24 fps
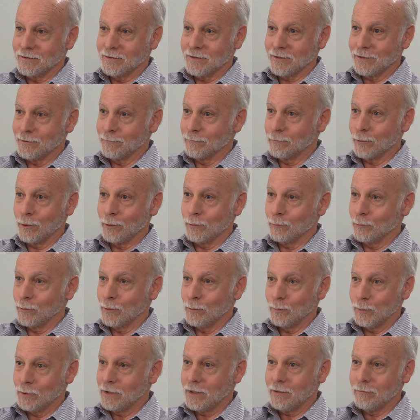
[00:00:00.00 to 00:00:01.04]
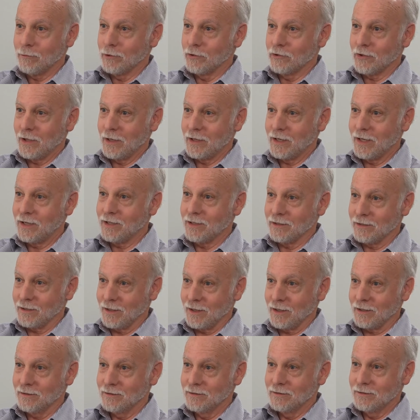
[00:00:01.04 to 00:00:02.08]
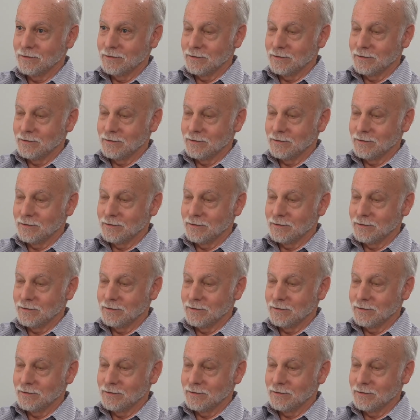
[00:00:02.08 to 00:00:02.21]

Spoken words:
convert real believers on anything,